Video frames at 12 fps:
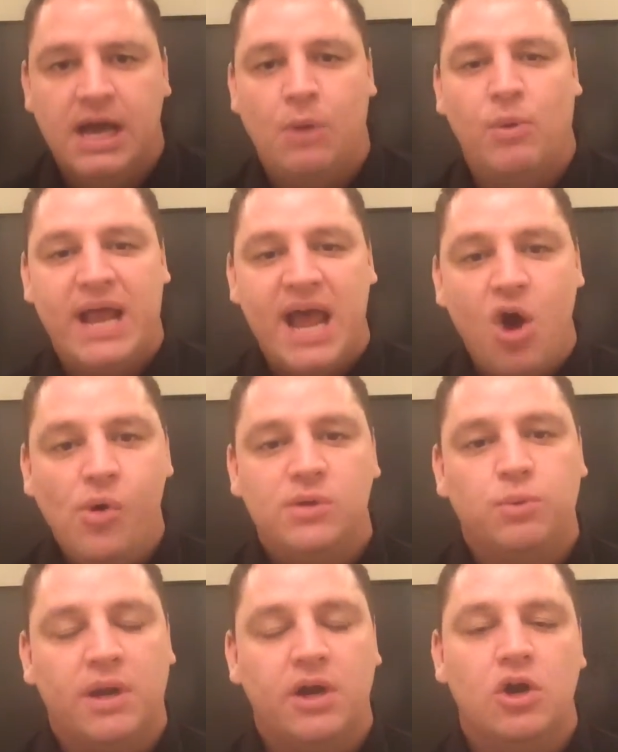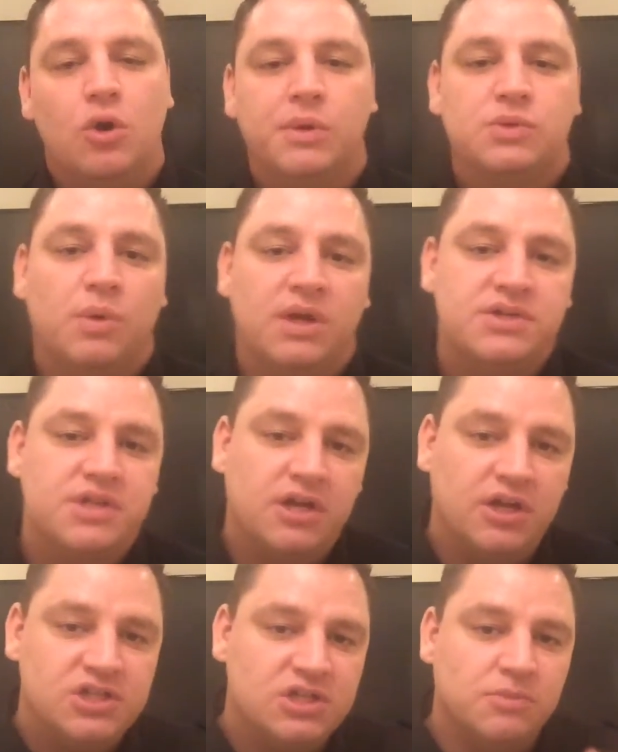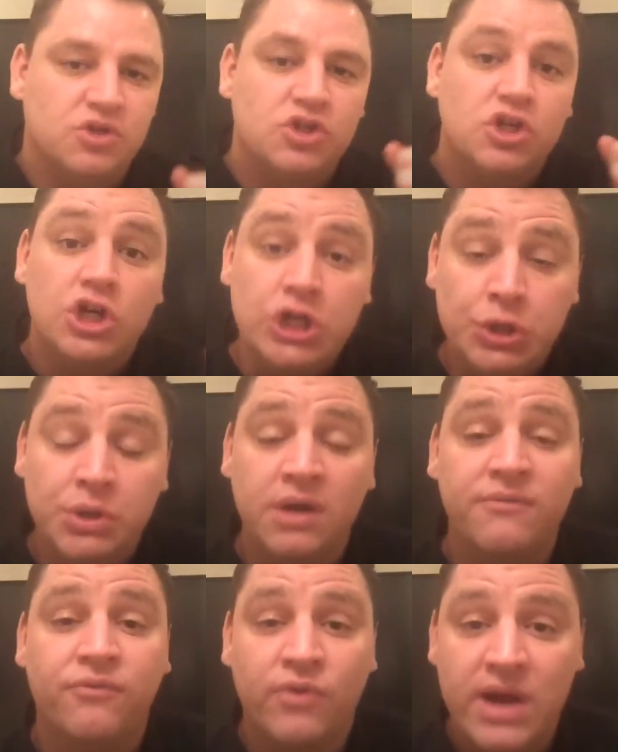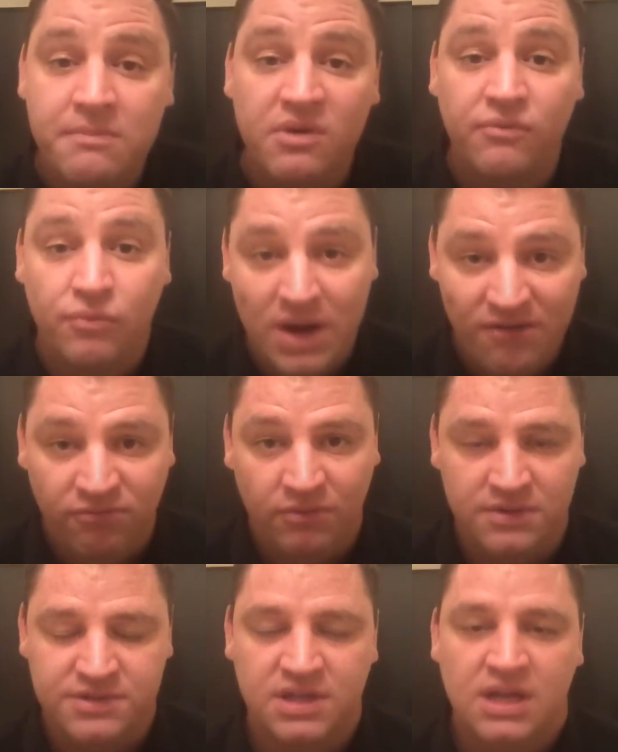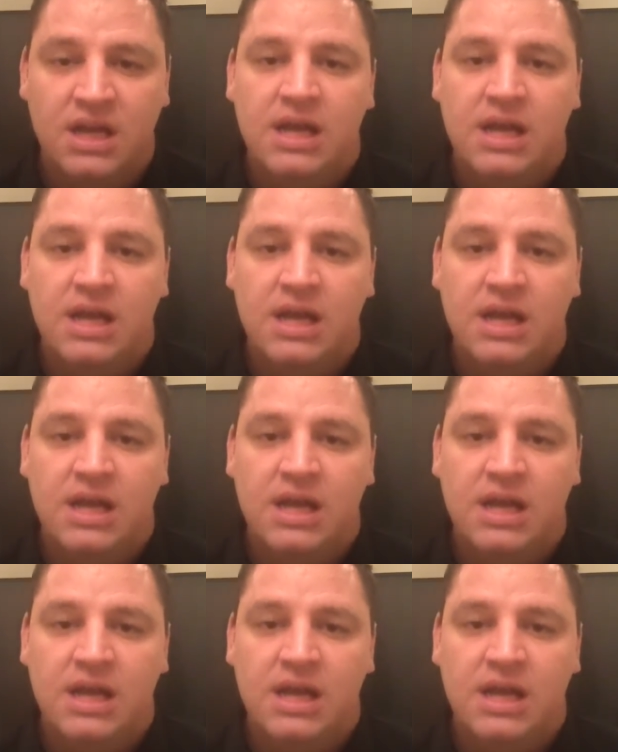What I always want to know is, what is the customer's current frame of reference?